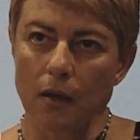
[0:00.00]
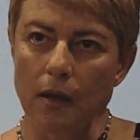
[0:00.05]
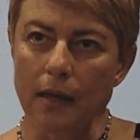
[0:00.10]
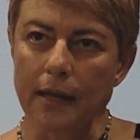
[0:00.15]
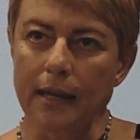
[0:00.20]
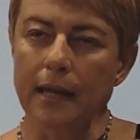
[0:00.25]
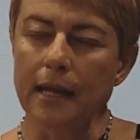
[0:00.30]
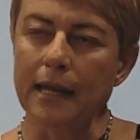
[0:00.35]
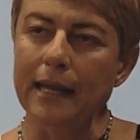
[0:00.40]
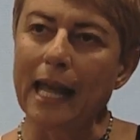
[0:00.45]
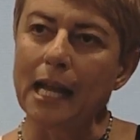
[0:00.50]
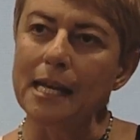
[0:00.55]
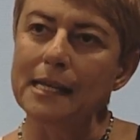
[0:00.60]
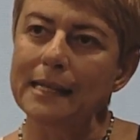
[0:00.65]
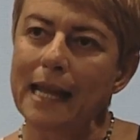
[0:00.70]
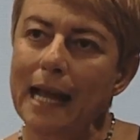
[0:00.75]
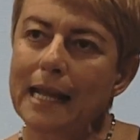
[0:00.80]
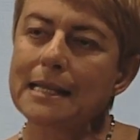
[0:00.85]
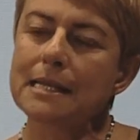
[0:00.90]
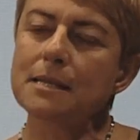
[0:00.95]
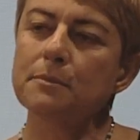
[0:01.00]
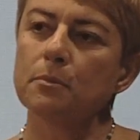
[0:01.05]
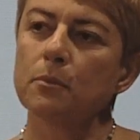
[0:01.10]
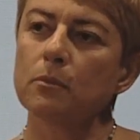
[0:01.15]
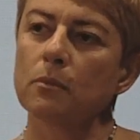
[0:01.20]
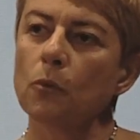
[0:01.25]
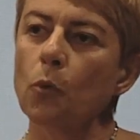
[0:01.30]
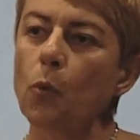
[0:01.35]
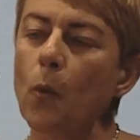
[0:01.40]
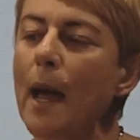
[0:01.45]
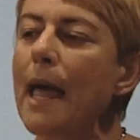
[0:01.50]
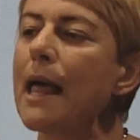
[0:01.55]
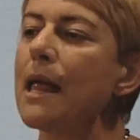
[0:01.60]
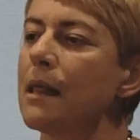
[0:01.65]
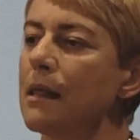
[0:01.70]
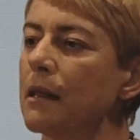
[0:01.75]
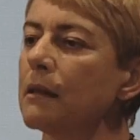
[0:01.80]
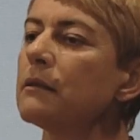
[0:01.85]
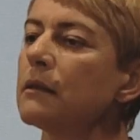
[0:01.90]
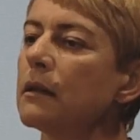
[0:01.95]
it can dance
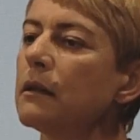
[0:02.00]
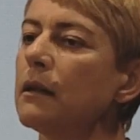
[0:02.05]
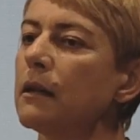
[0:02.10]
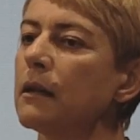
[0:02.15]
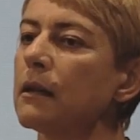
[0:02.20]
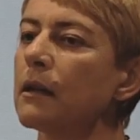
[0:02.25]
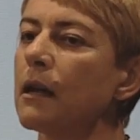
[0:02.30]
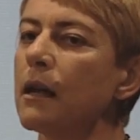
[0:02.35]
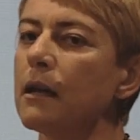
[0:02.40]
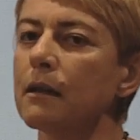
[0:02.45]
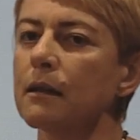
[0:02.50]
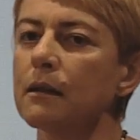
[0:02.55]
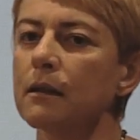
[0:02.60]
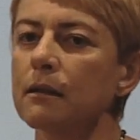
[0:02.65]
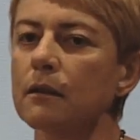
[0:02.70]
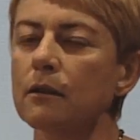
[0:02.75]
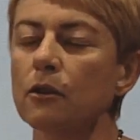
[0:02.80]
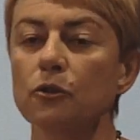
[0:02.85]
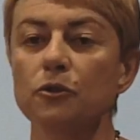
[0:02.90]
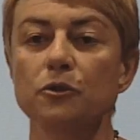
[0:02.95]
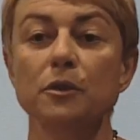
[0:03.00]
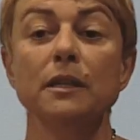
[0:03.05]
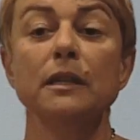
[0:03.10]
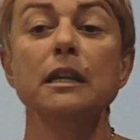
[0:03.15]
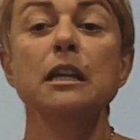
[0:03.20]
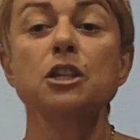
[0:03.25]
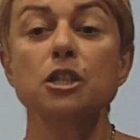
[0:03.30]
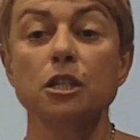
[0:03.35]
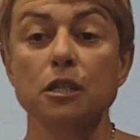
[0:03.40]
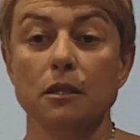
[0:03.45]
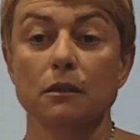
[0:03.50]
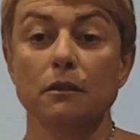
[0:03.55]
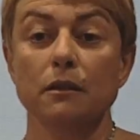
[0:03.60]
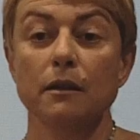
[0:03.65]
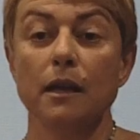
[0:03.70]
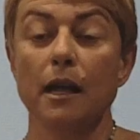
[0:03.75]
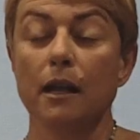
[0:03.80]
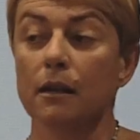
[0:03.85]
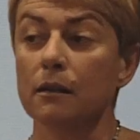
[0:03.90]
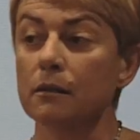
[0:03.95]
well in
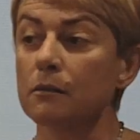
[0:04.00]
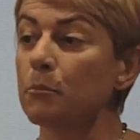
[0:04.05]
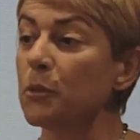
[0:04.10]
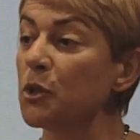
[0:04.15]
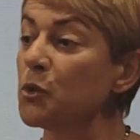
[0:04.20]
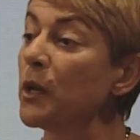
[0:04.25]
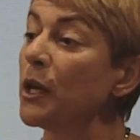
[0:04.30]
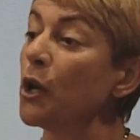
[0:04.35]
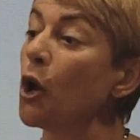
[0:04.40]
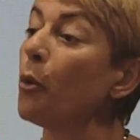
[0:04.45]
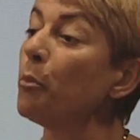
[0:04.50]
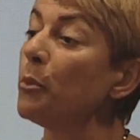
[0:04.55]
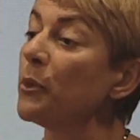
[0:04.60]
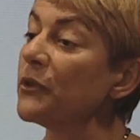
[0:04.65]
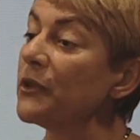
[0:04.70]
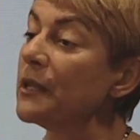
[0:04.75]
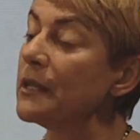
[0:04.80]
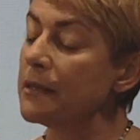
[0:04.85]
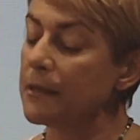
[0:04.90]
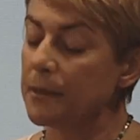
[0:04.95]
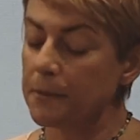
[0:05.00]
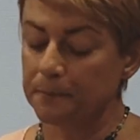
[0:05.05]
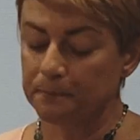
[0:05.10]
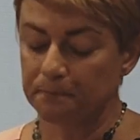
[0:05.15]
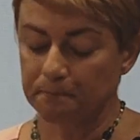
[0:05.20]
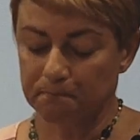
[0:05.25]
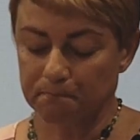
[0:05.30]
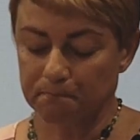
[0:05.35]
contradiction and between opposites.